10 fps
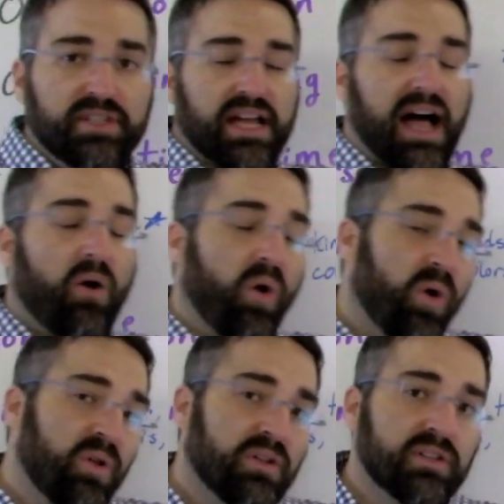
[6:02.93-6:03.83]
How
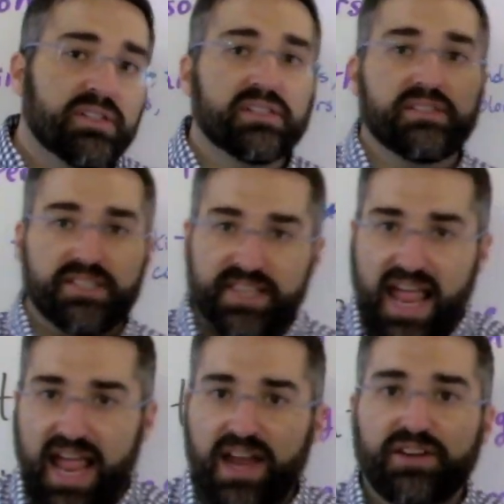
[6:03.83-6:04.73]
old is
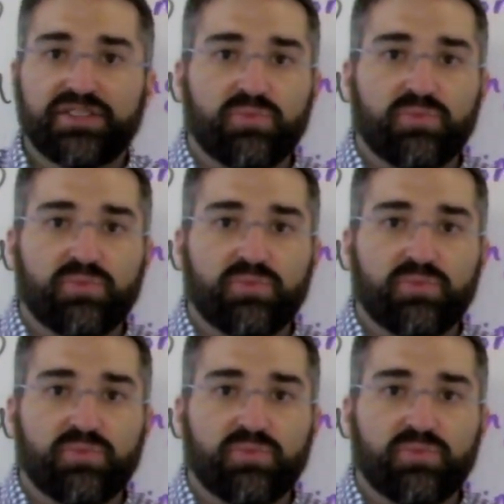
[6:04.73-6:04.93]
age?